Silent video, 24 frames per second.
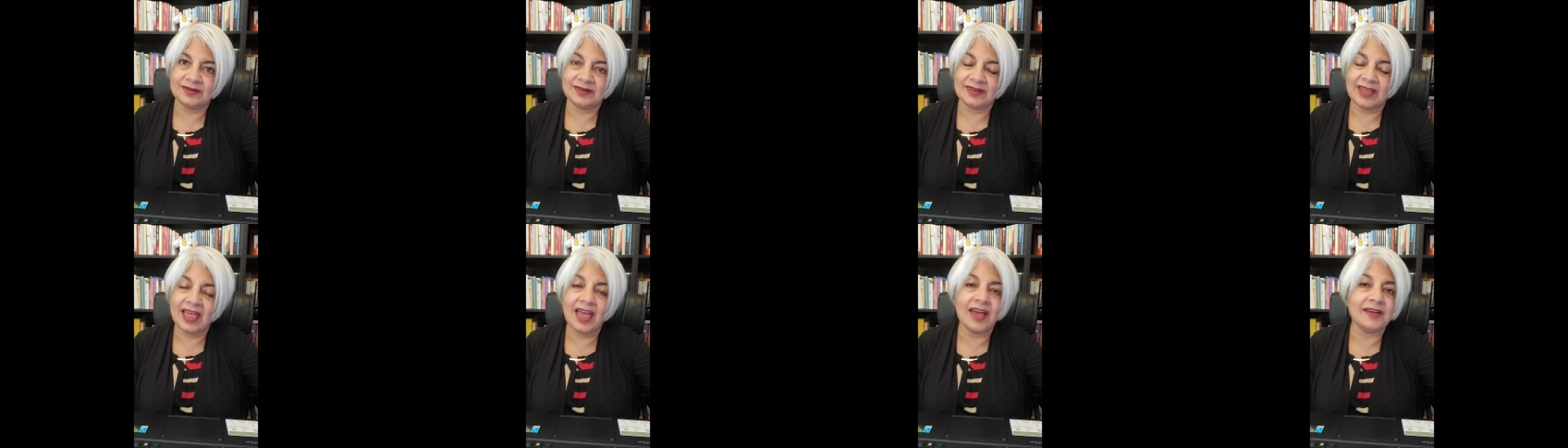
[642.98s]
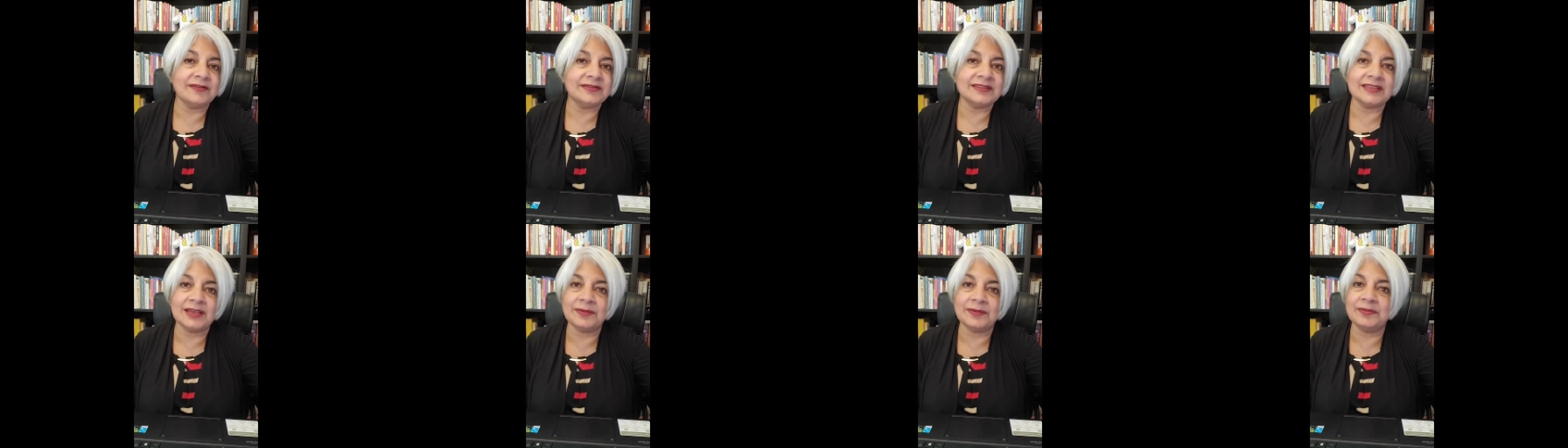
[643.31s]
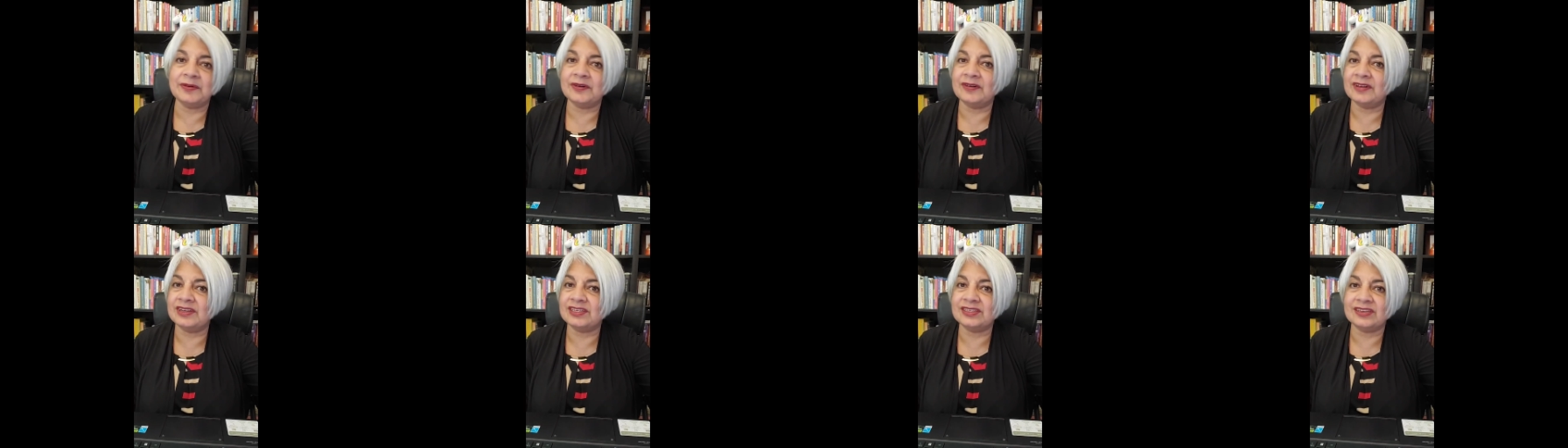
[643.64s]
have
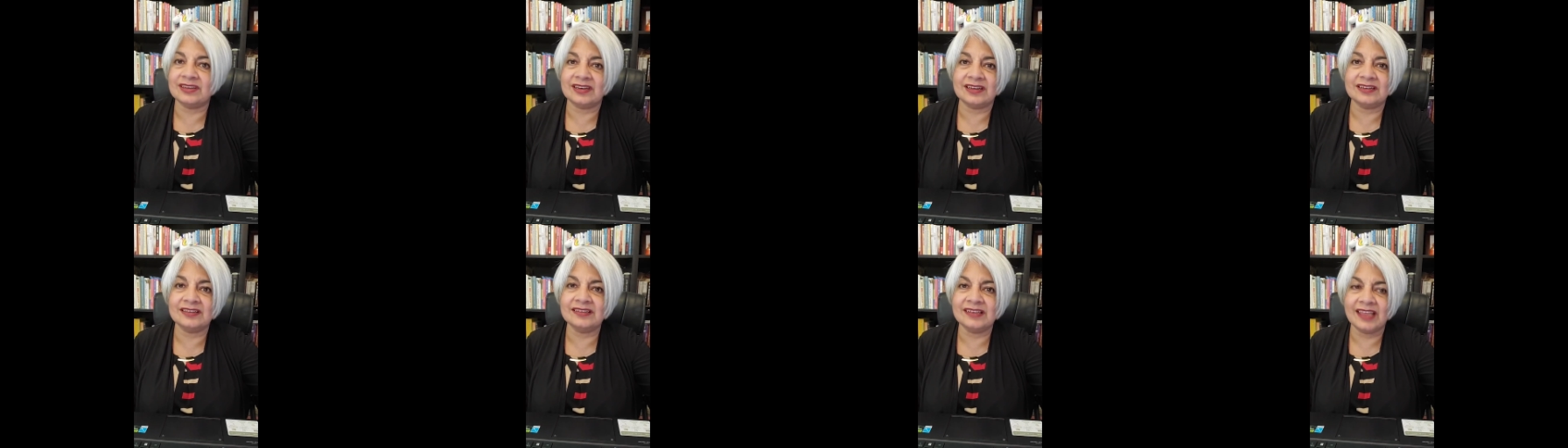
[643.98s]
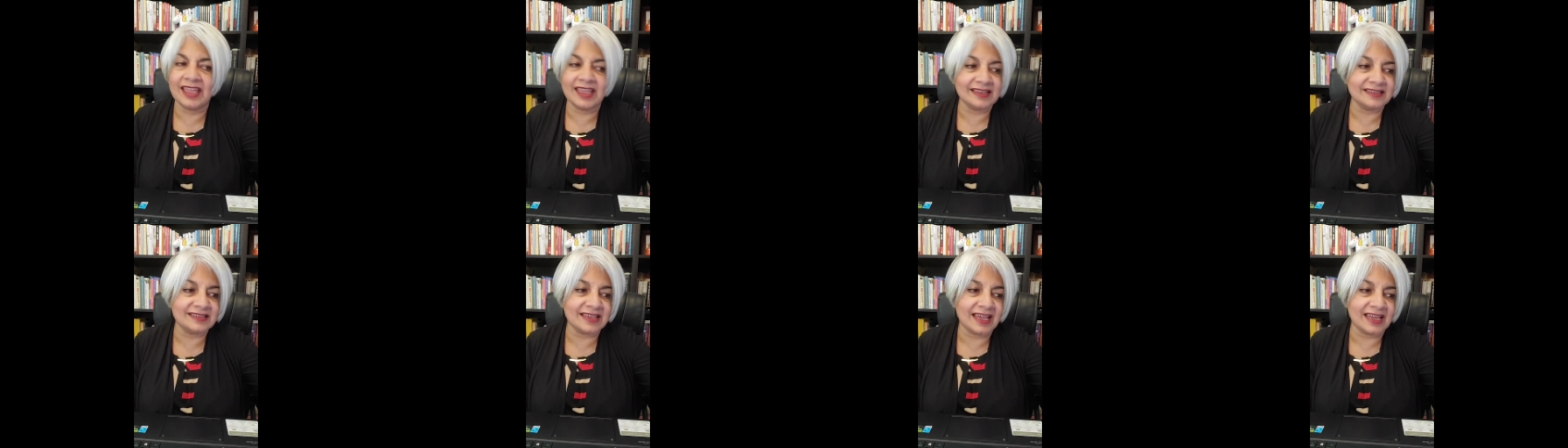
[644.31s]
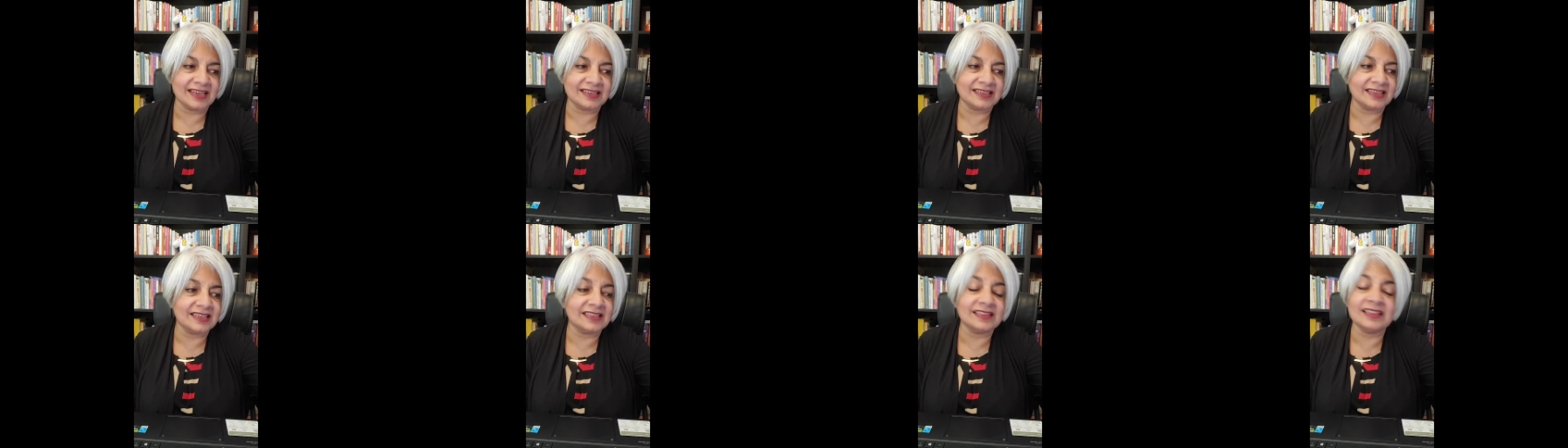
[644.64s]
separation and
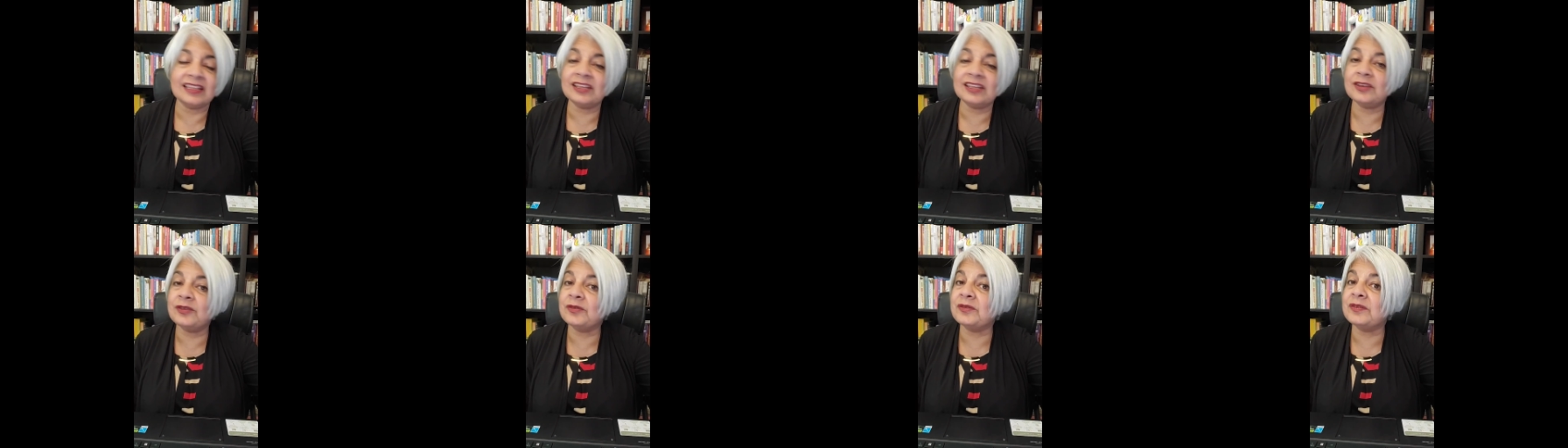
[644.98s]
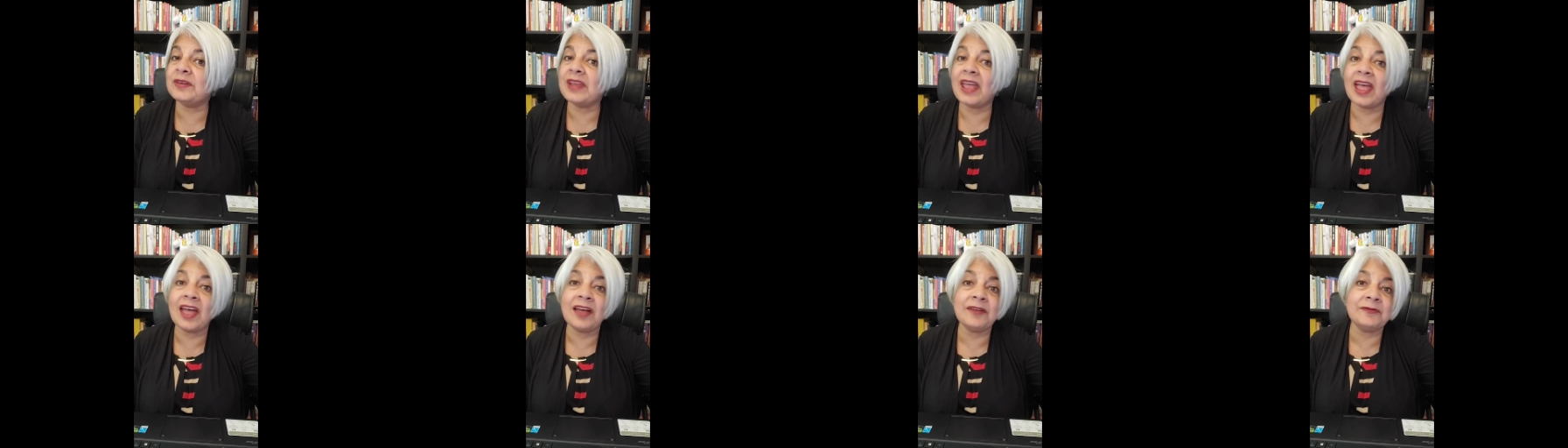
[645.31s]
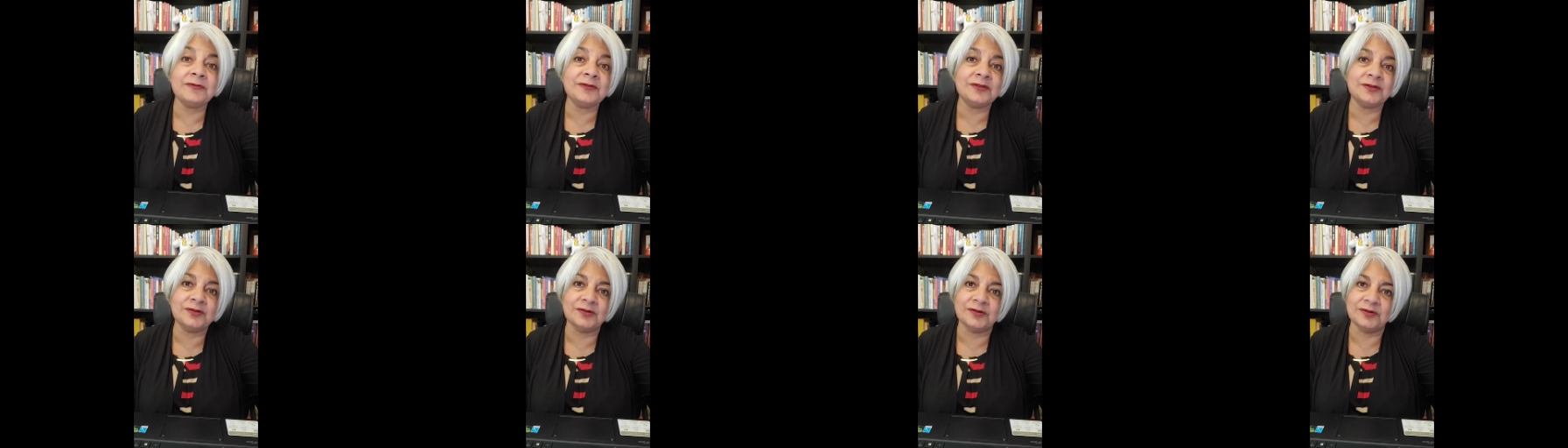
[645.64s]
anxiety and they don't
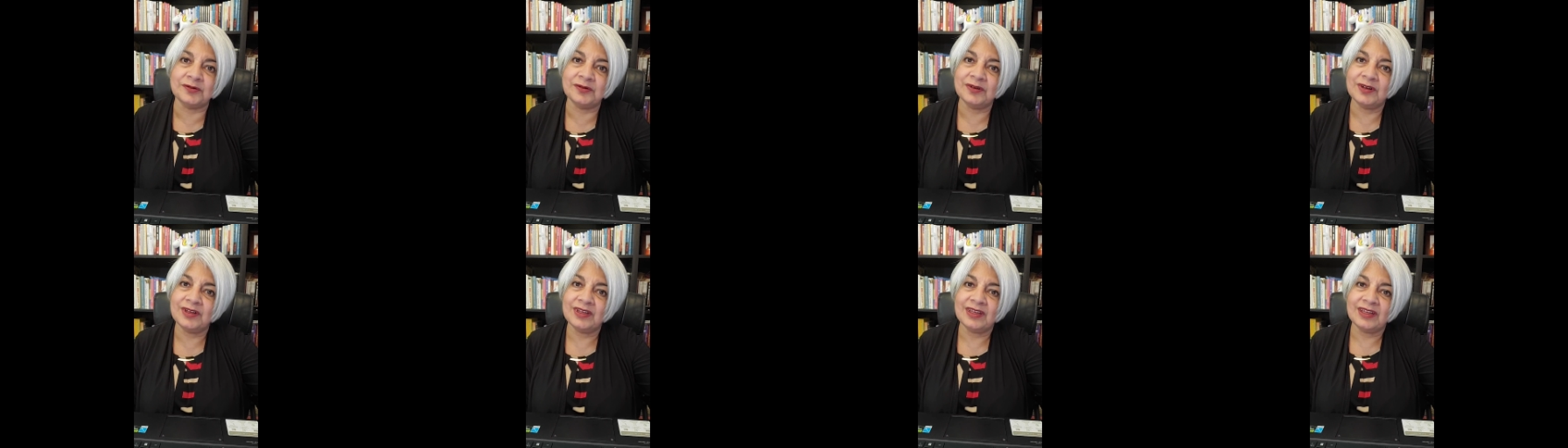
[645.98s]
have to